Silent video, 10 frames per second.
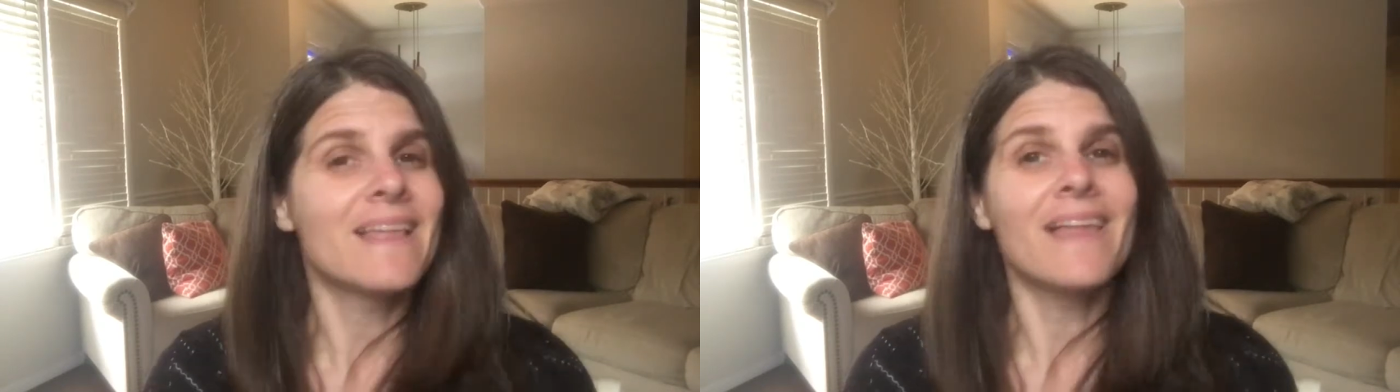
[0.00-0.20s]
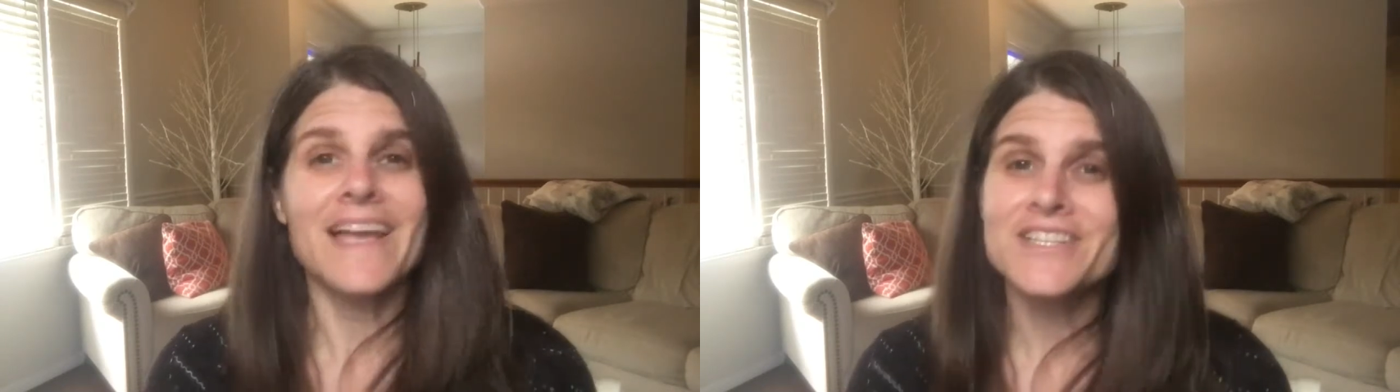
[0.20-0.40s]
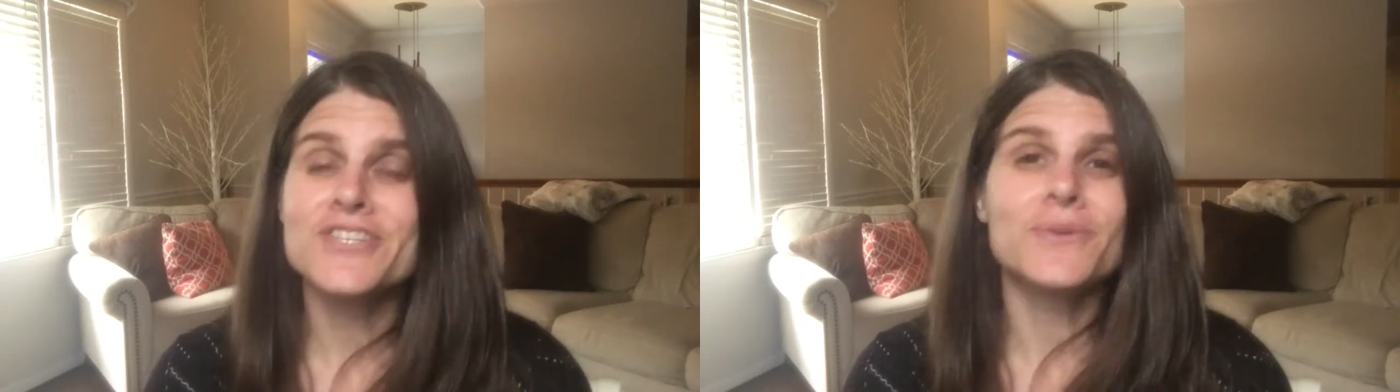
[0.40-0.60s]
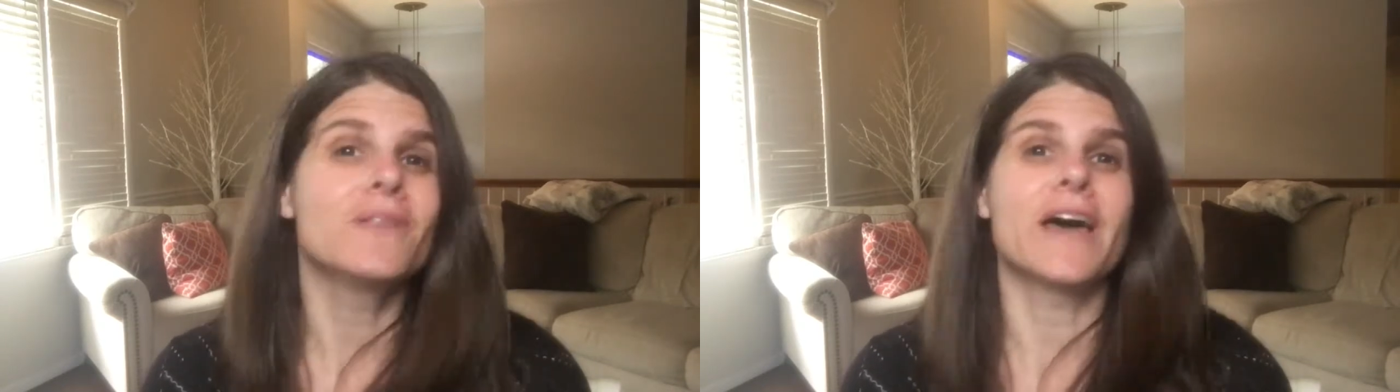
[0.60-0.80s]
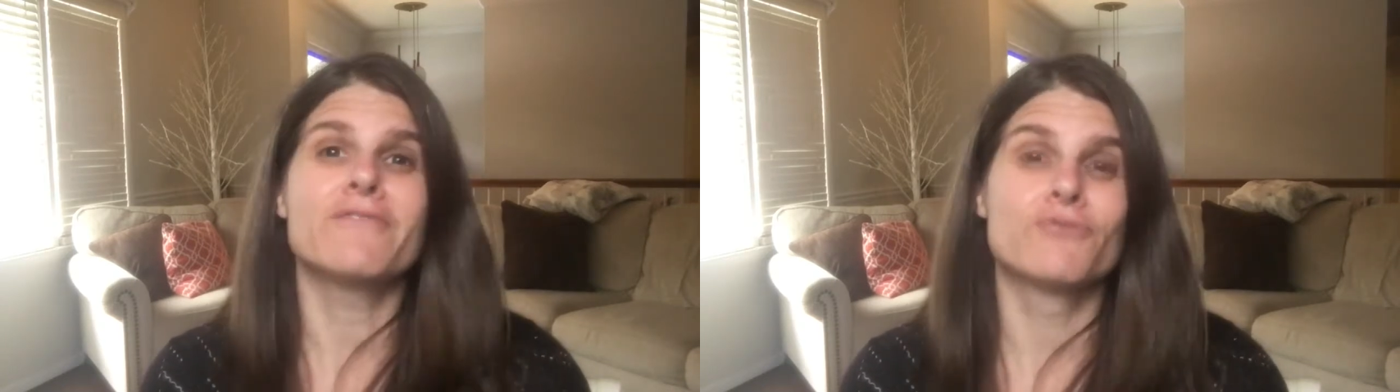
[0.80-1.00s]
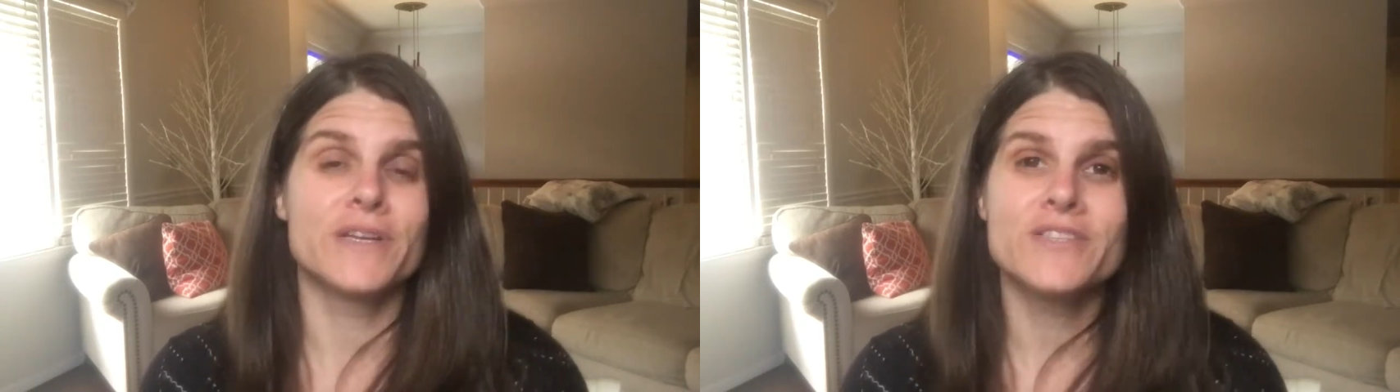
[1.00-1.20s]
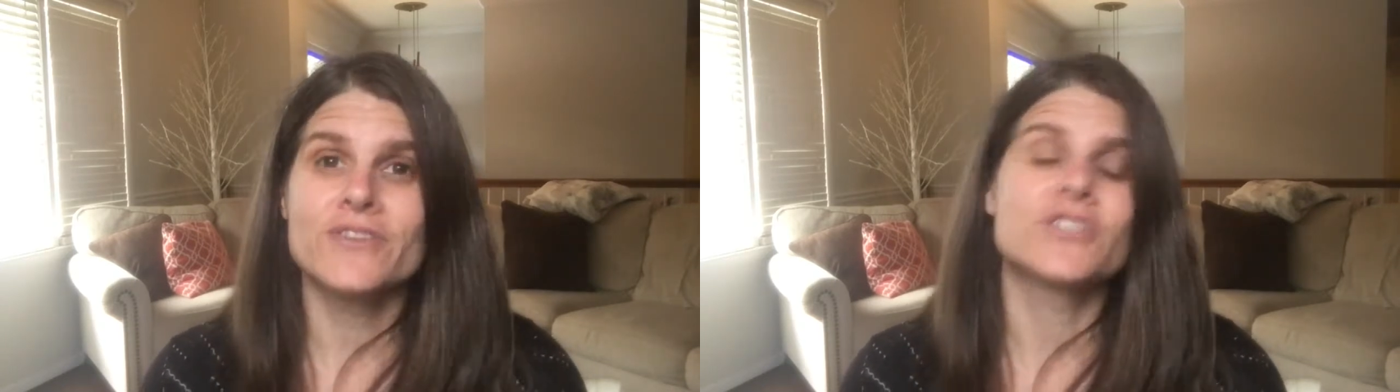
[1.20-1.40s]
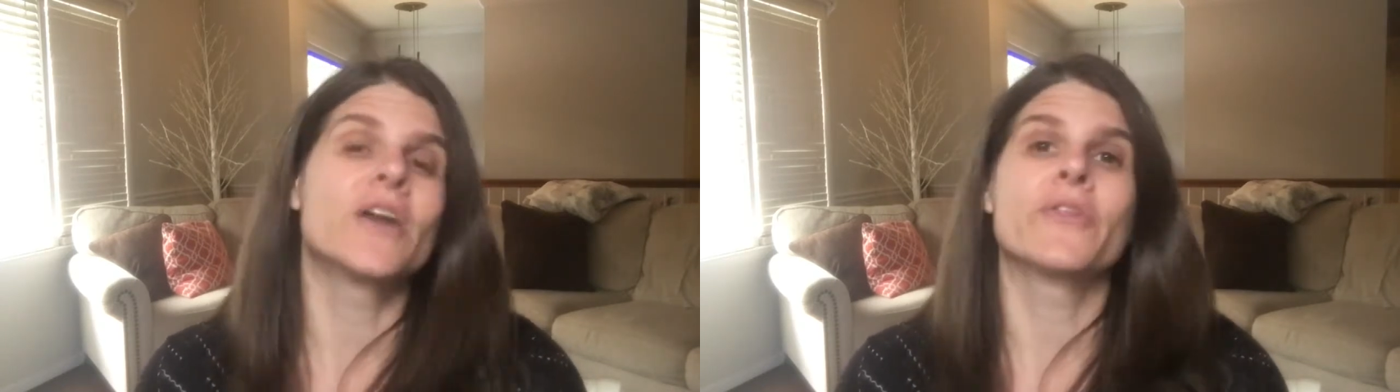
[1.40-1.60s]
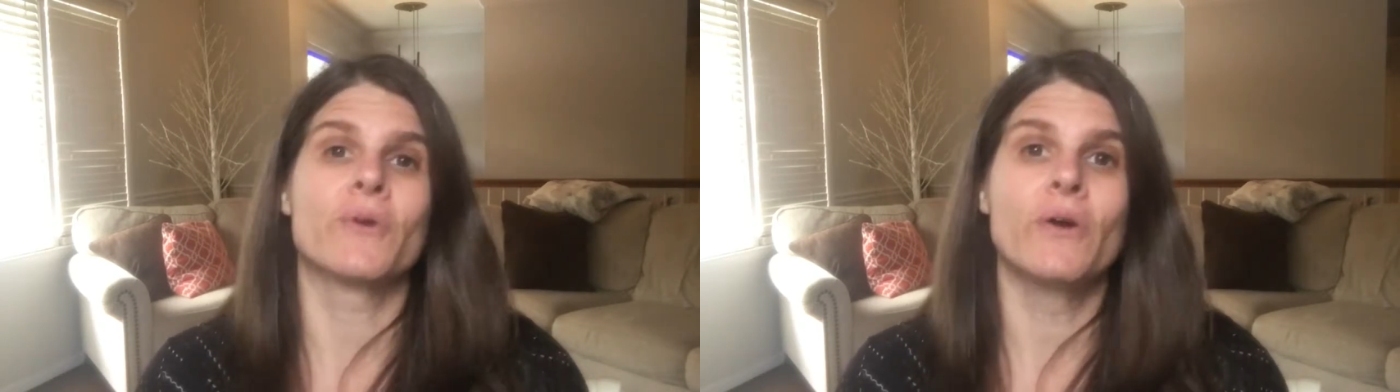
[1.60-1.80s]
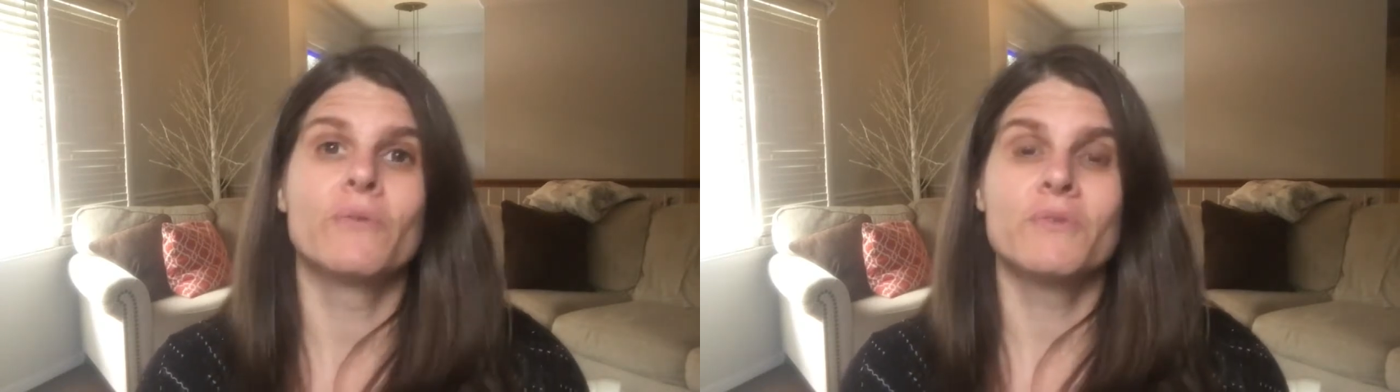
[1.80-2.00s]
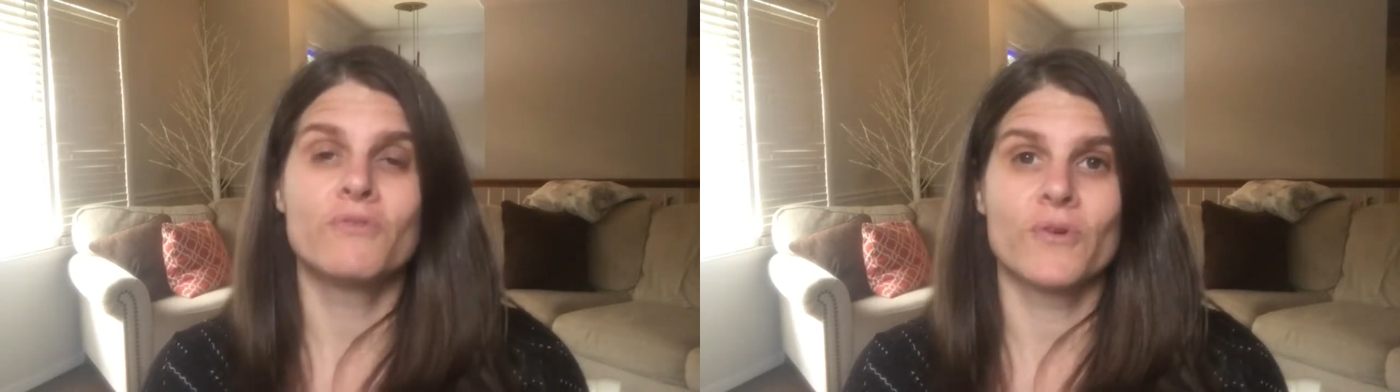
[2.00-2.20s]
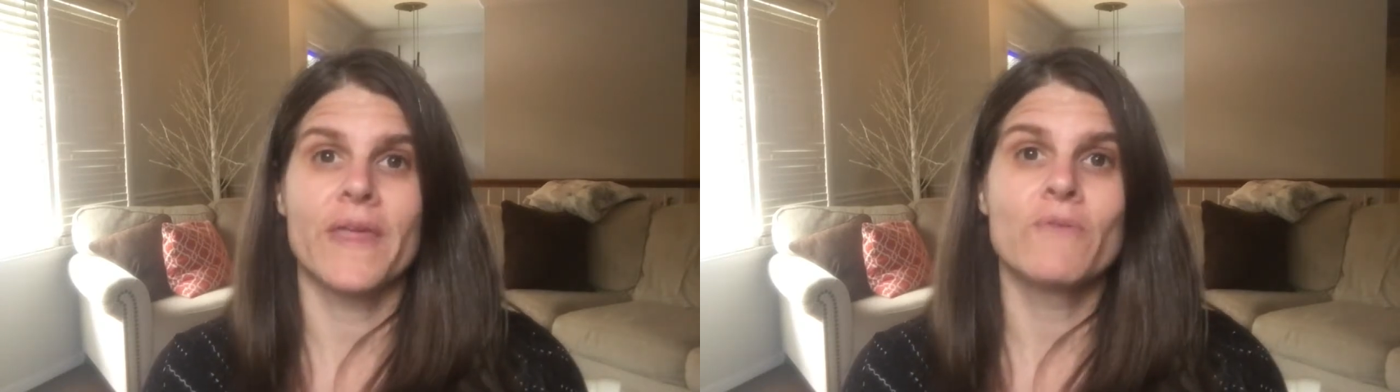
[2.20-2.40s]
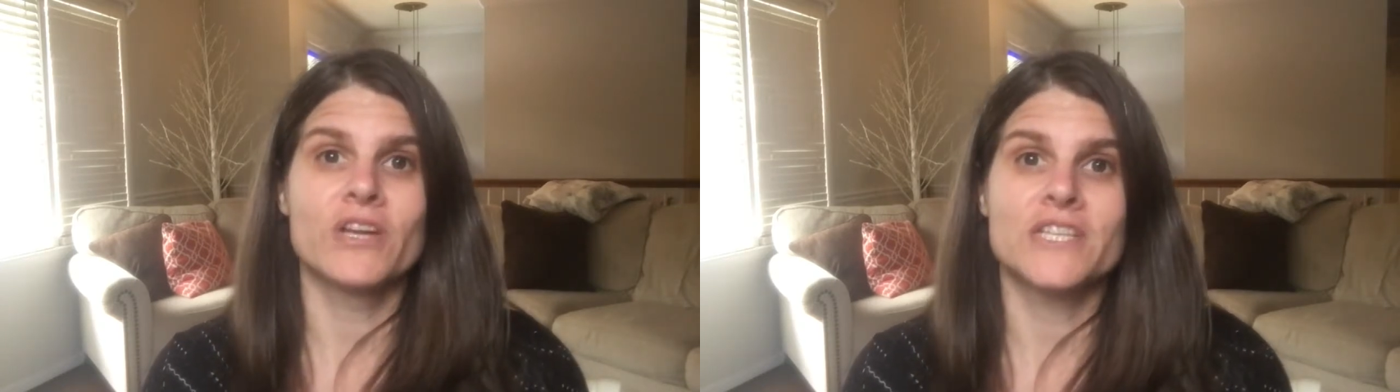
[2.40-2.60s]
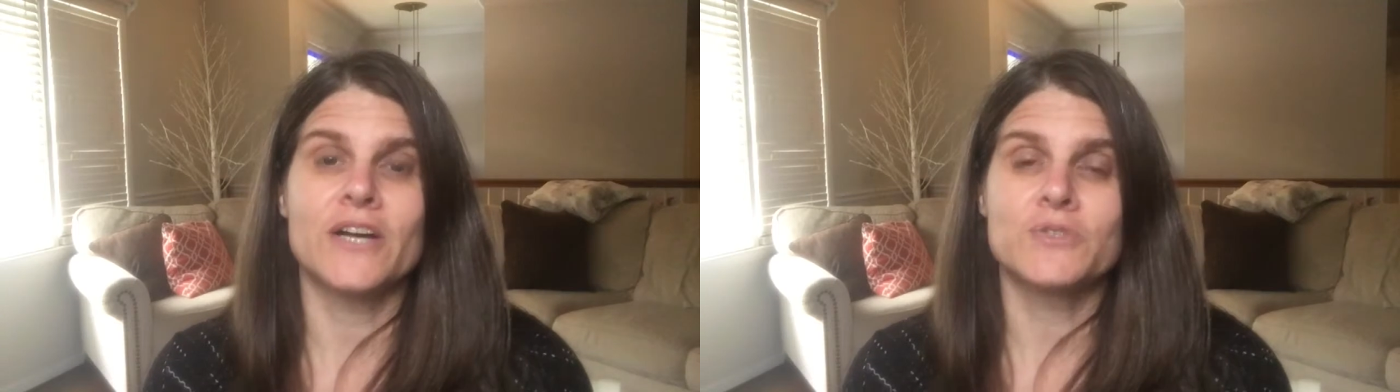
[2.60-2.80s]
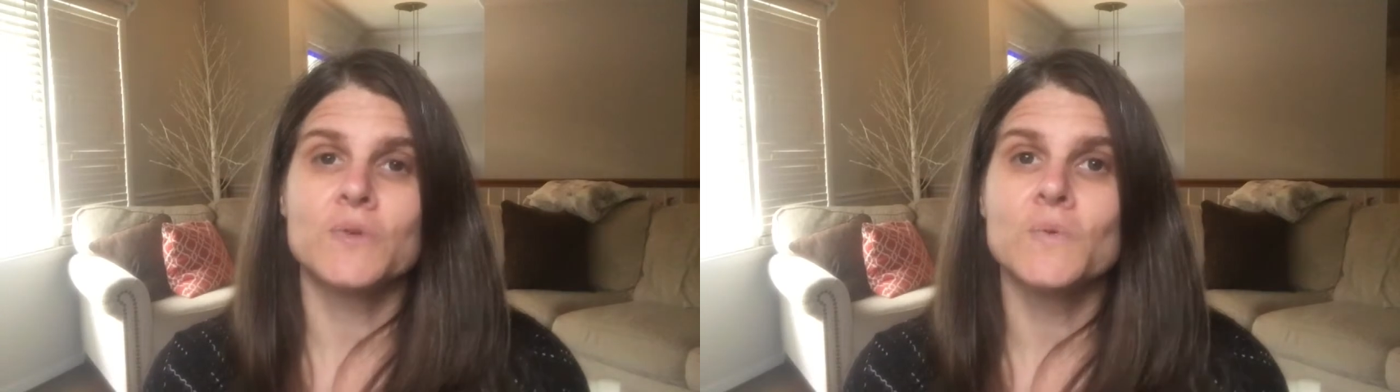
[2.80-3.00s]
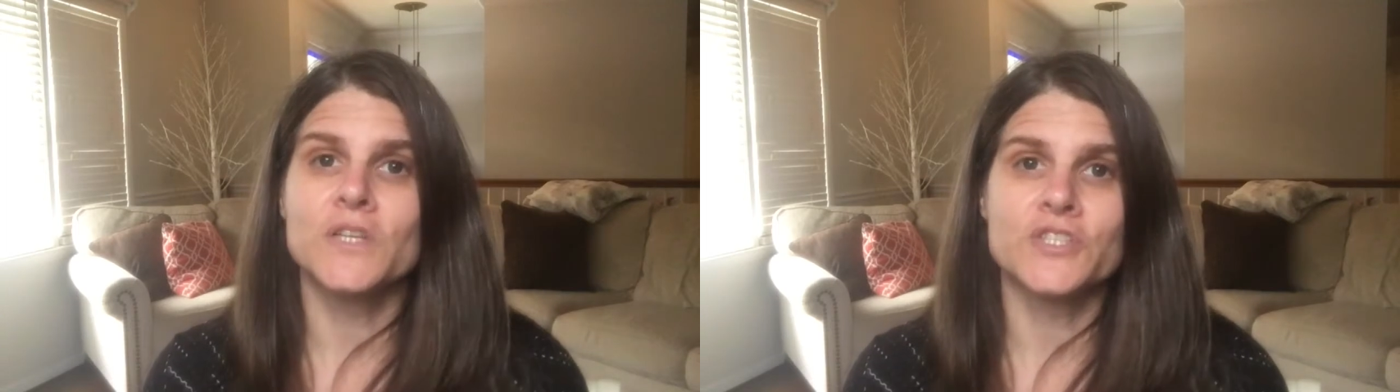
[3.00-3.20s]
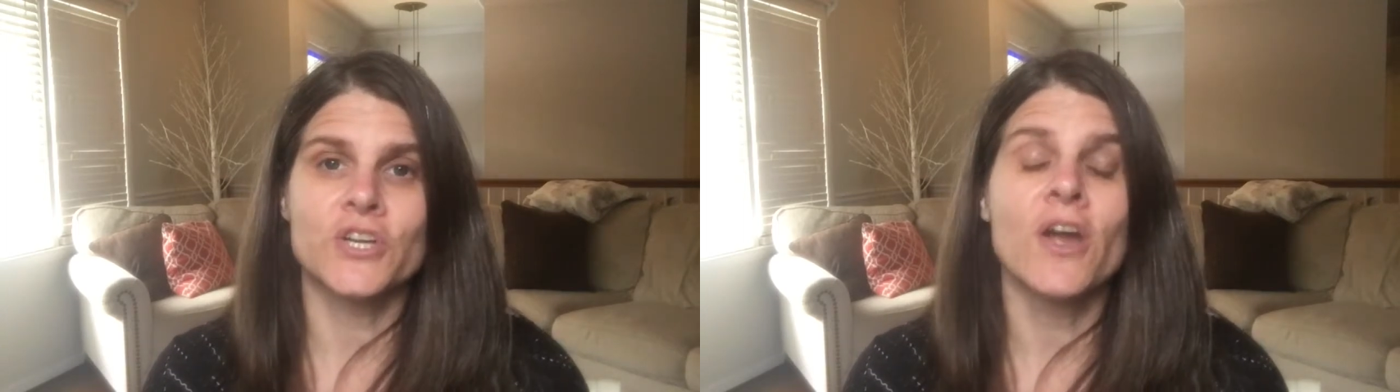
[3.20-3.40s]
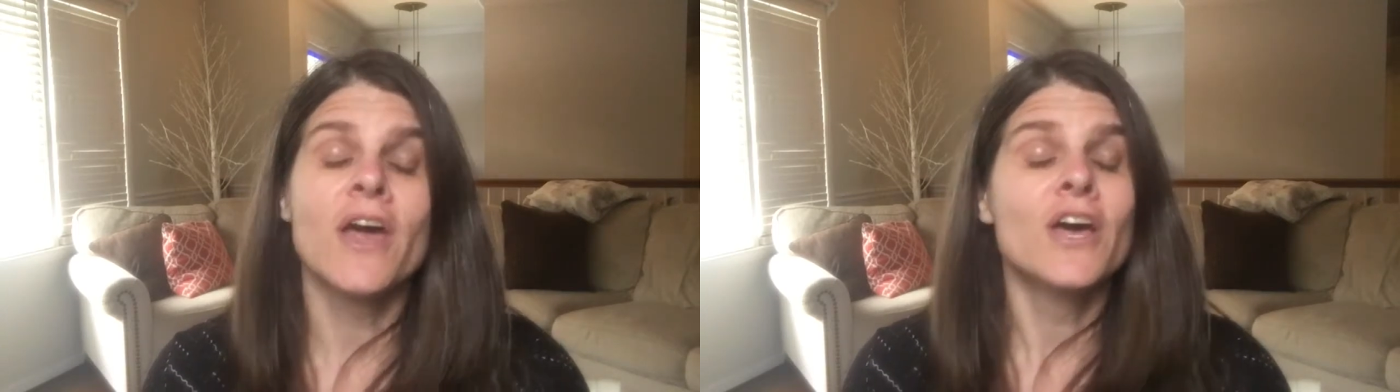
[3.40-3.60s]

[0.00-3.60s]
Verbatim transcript: They like to do a lot of research on their own before they reach out to a realtor.